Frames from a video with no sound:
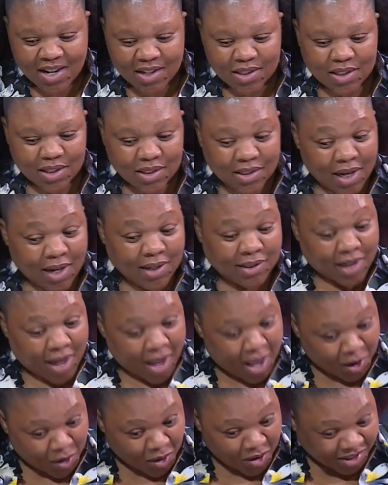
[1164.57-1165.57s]
She says,
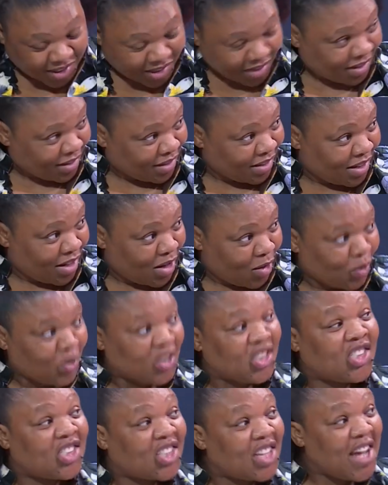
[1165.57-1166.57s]
Herod,
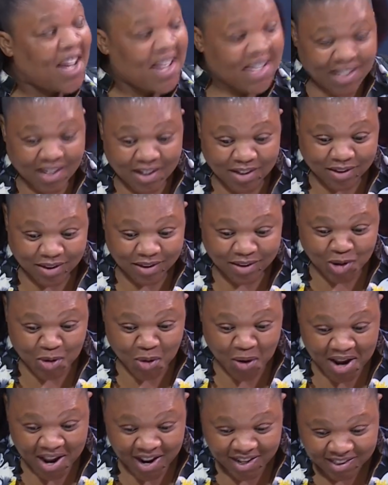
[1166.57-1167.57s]
jeered at his
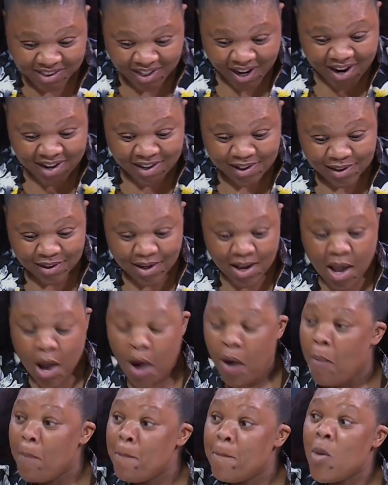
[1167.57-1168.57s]
royal title,
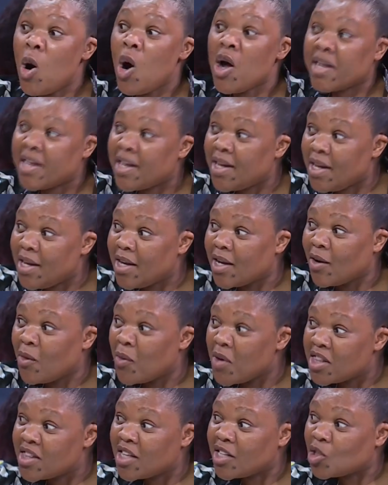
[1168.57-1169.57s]
mocking
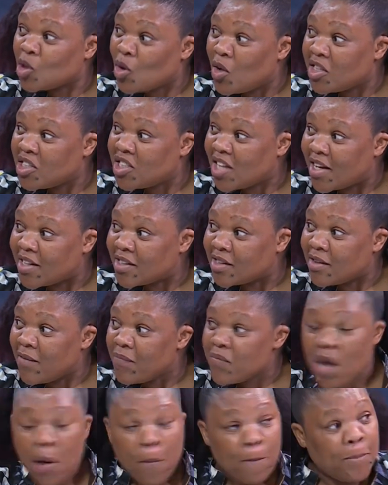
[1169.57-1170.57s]
with the soldiers,
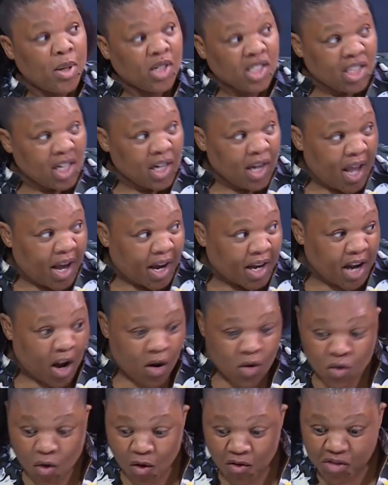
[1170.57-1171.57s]
putting a
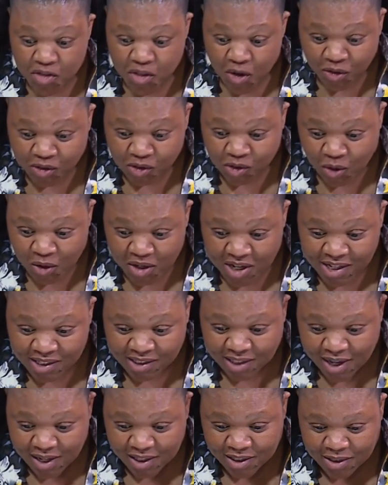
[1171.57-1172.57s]
crown of thorns on
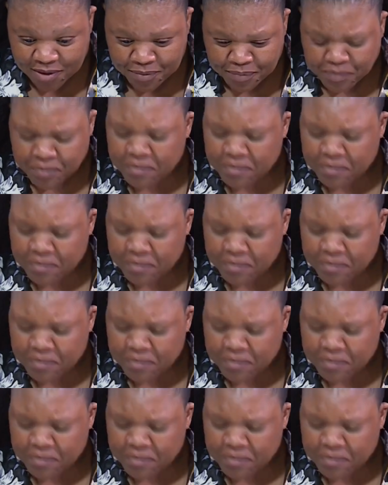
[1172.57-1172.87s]
his head.